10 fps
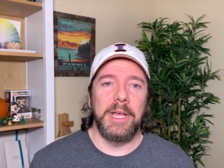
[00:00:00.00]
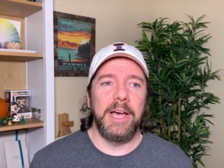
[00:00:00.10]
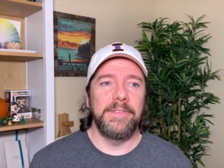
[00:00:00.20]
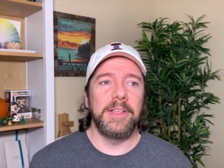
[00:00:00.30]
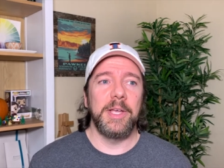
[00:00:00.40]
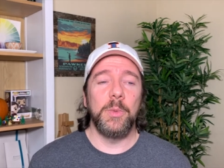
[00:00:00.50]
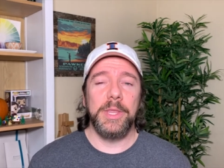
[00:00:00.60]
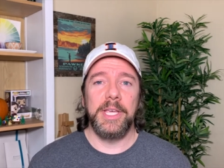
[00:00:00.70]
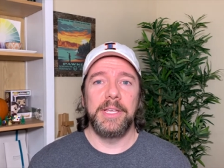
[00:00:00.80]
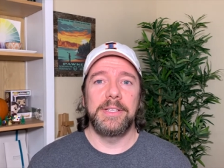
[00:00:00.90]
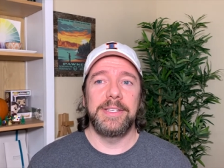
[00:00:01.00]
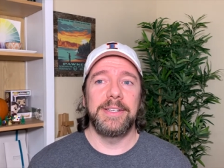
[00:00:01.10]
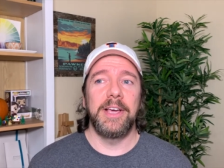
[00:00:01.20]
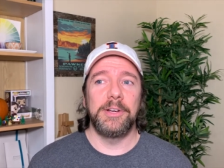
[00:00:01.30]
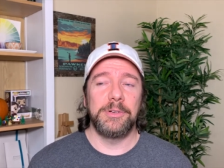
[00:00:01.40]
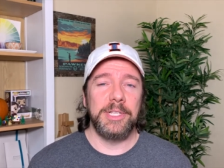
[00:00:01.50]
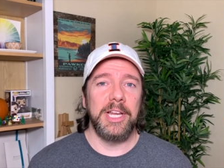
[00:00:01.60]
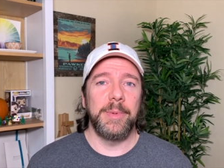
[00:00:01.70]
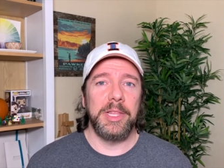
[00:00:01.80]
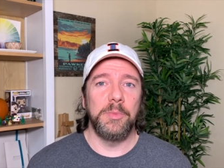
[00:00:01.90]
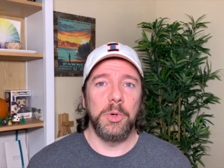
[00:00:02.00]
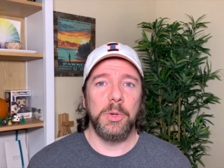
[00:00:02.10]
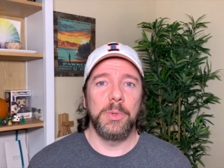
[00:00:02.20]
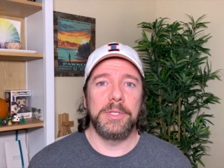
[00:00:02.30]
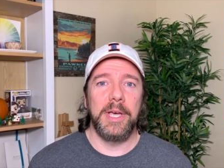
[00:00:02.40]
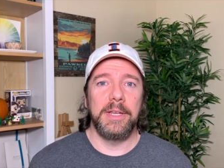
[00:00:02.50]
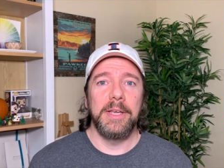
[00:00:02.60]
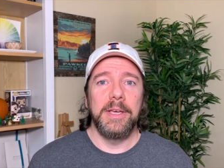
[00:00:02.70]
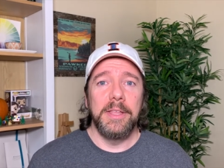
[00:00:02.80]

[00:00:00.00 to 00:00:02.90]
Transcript: I feel like what they didn't understand about the book was that